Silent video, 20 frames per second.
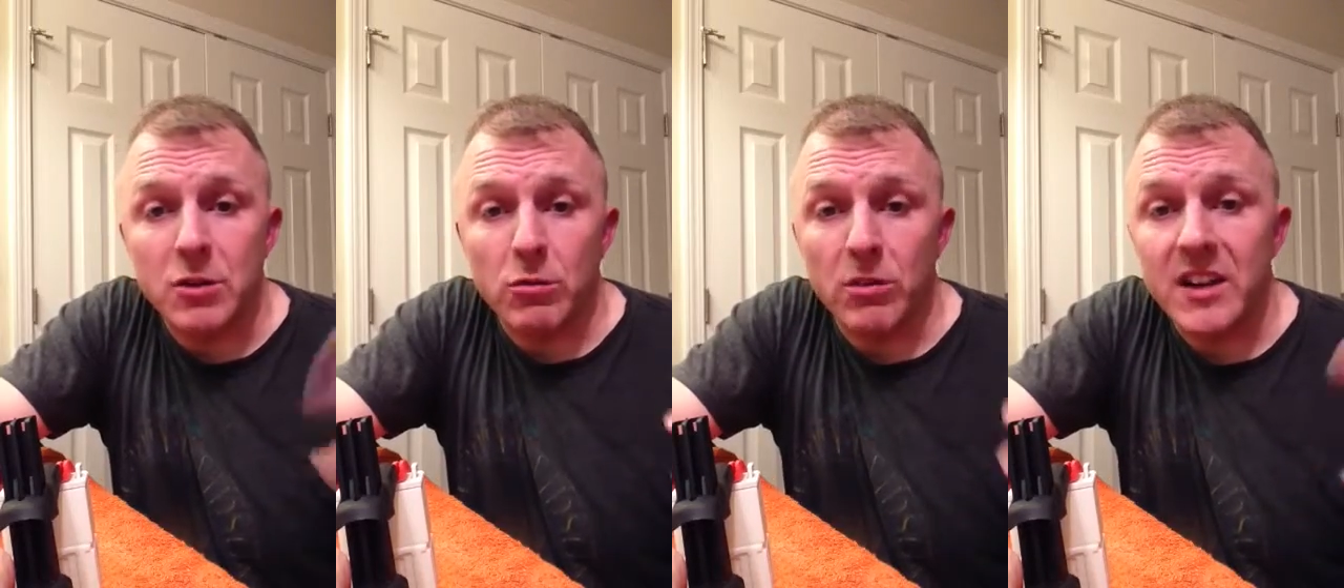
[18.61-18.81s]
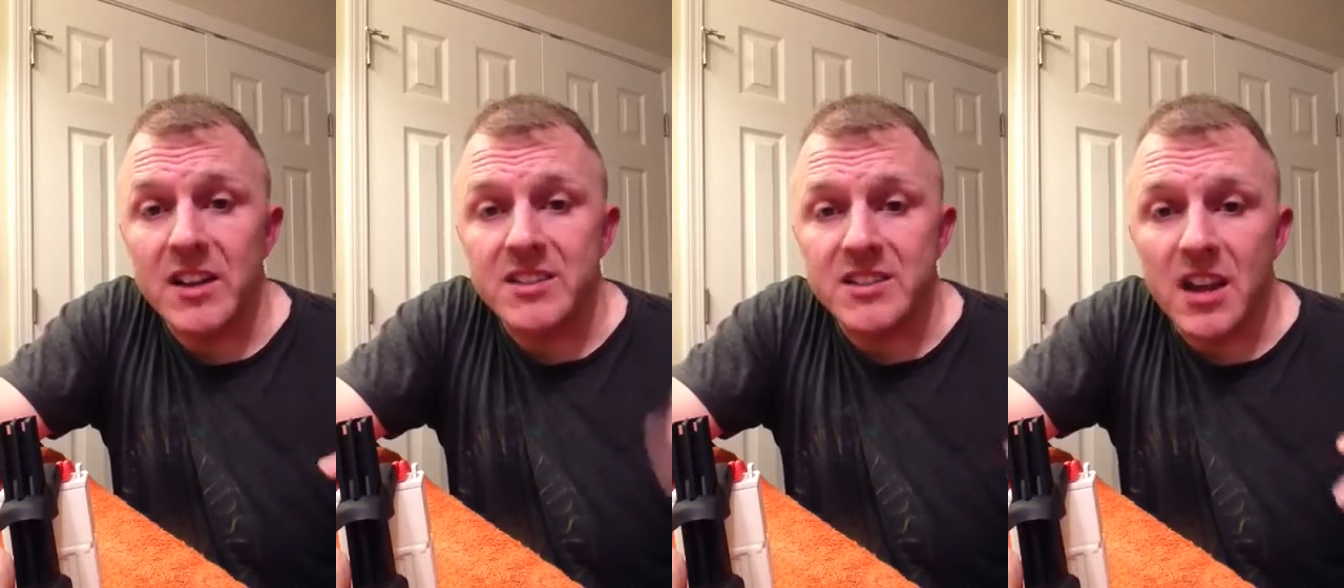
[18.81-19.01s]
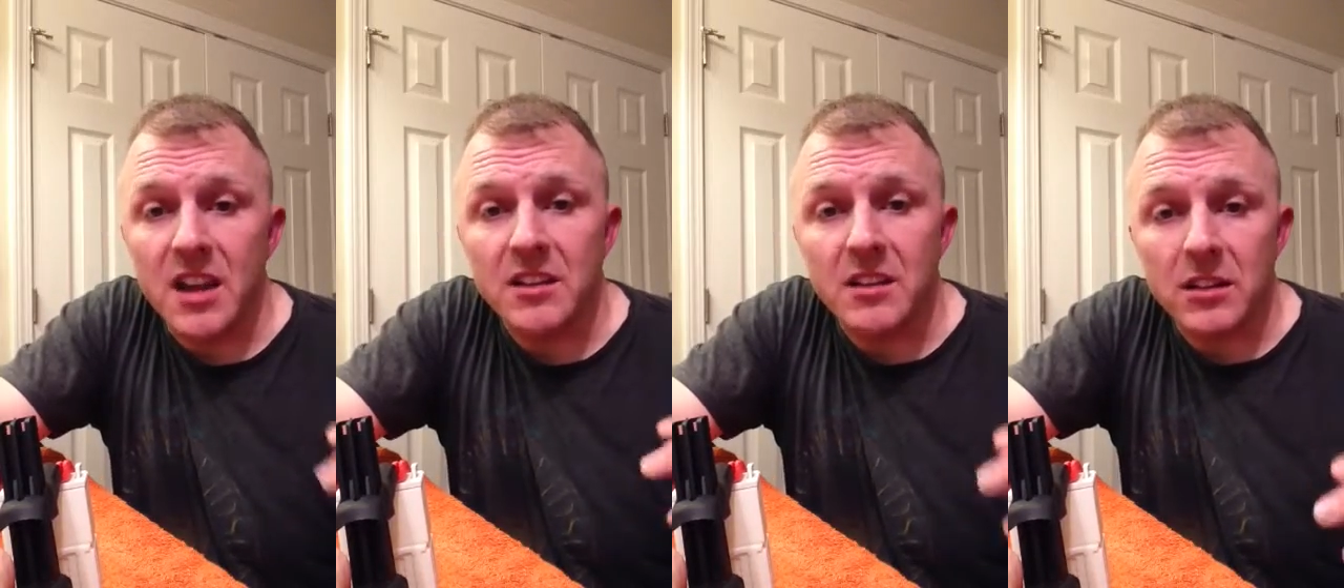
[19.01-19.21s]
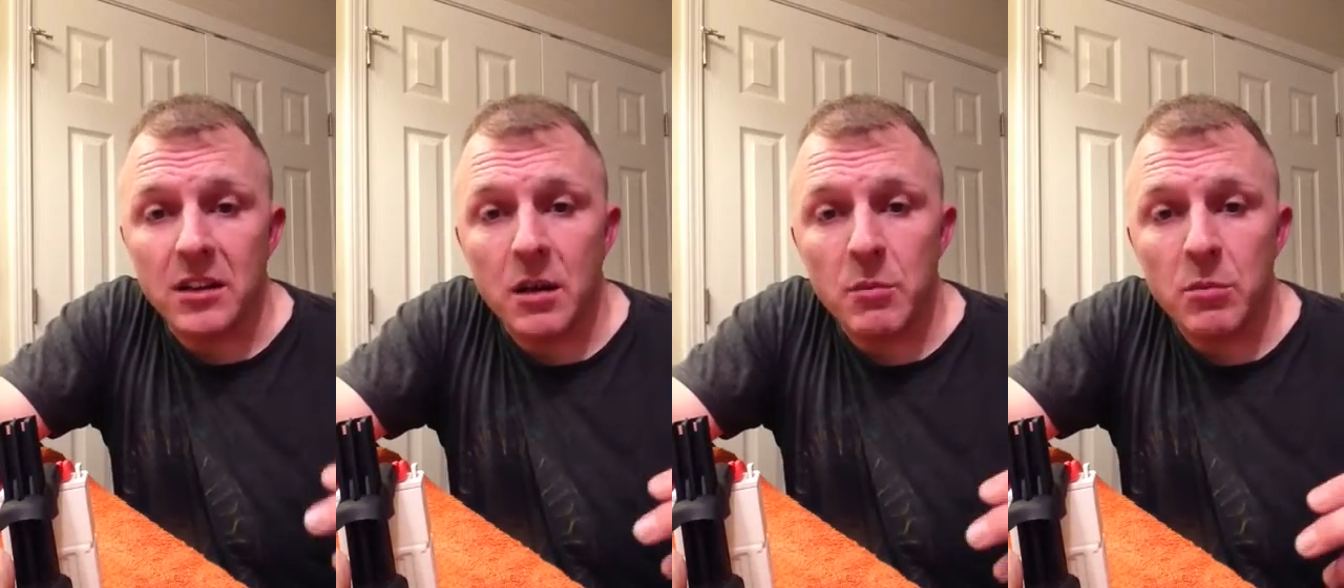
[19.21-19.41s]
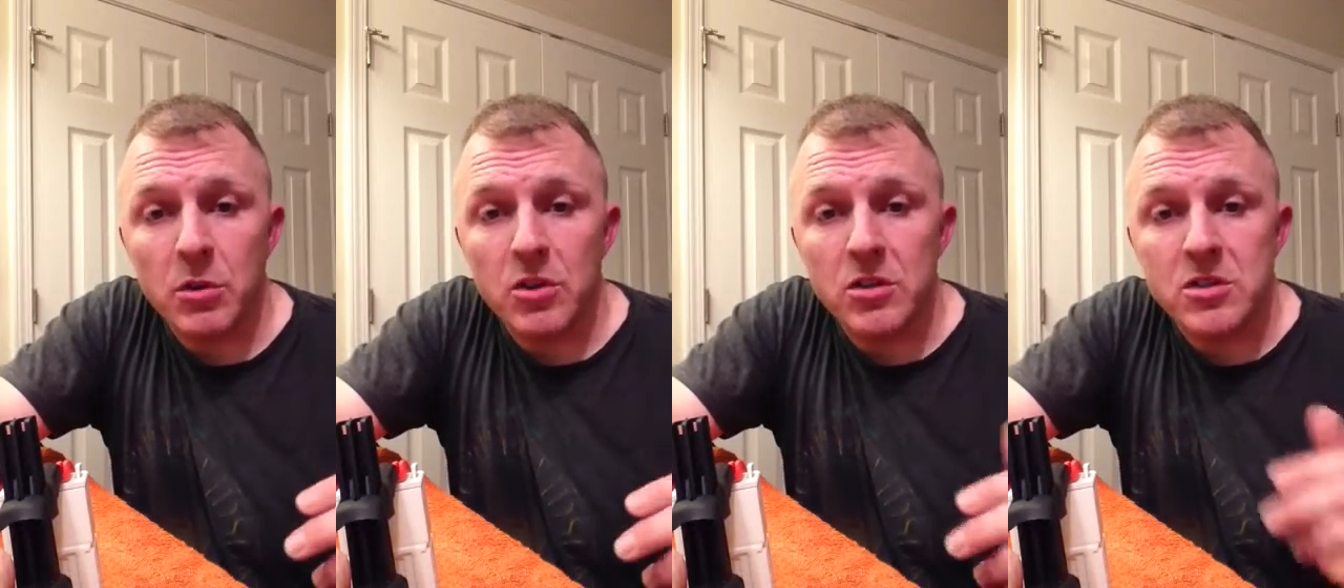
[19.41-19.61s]
reset the
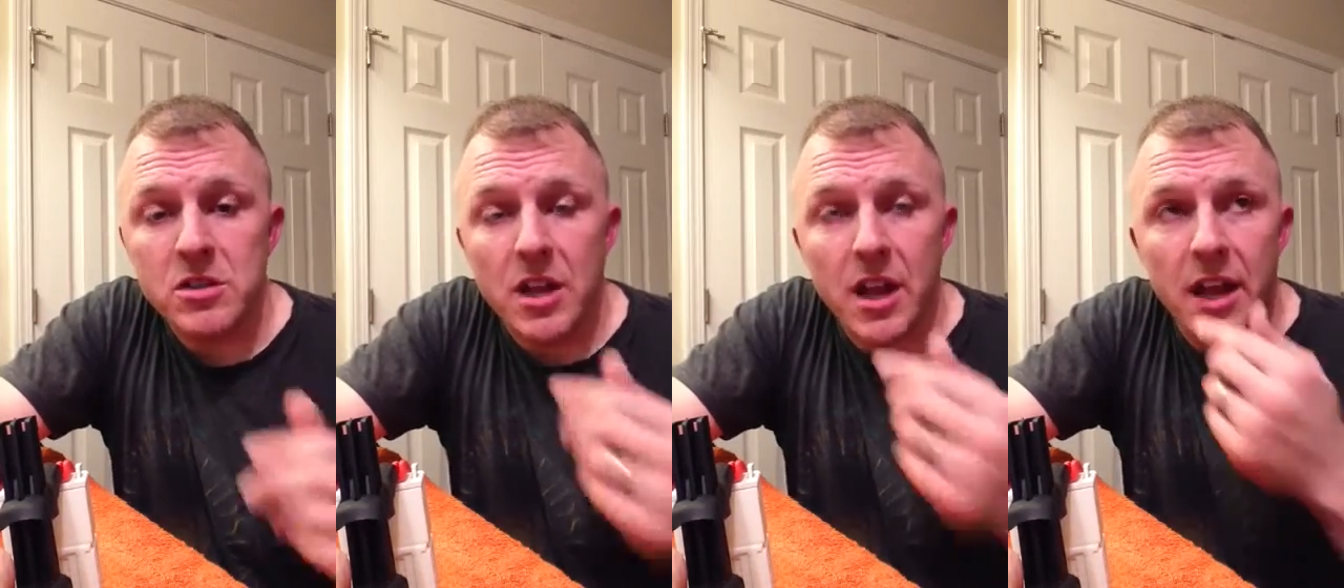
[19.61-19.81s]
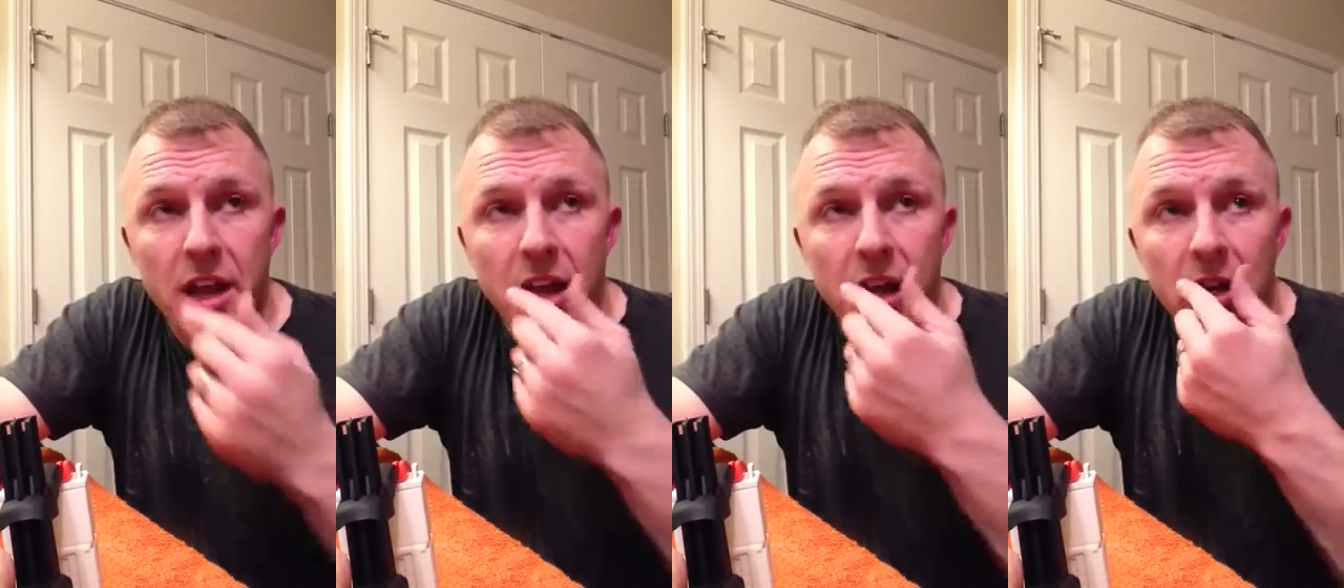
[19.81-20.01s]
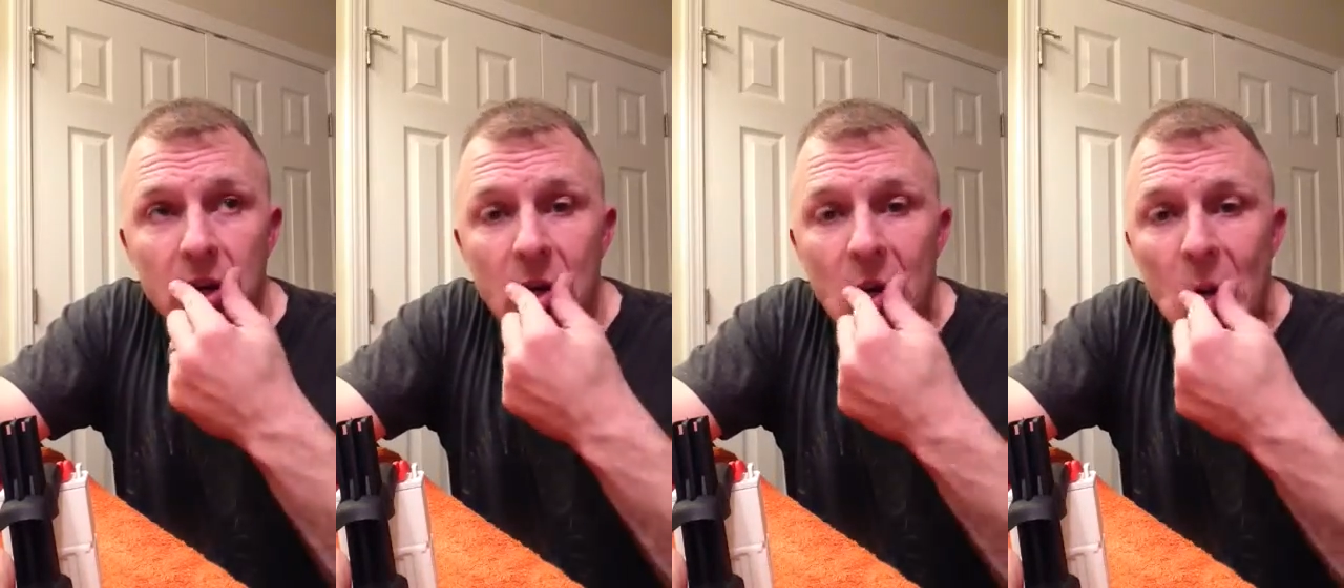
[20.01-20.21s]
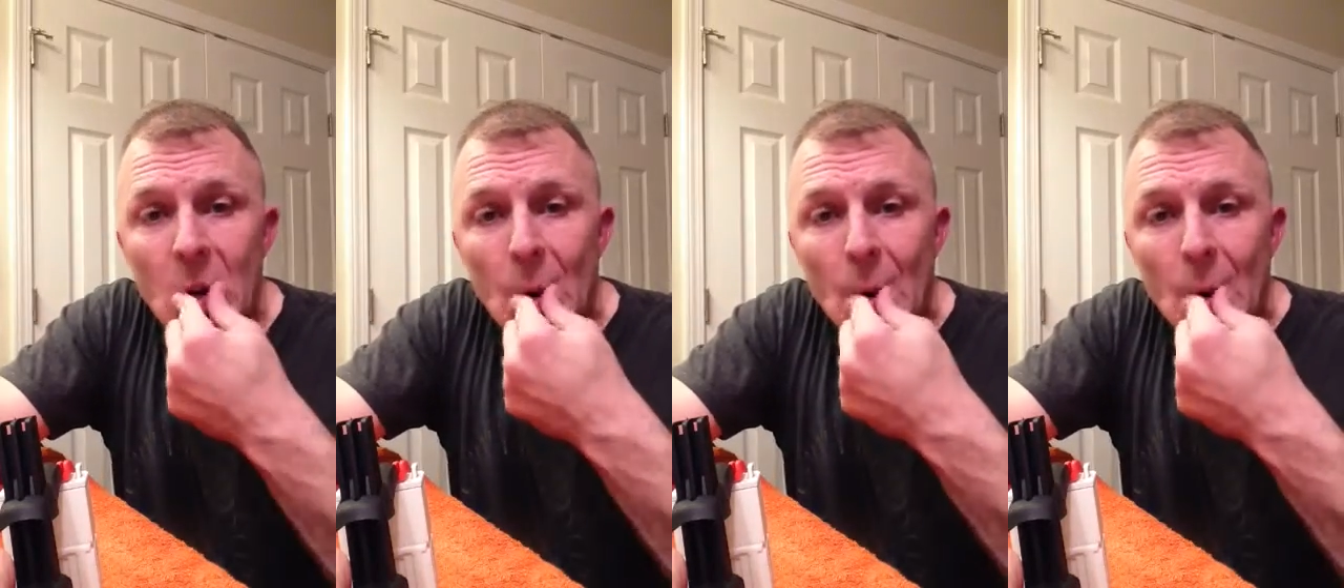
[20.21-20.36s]
numbers, and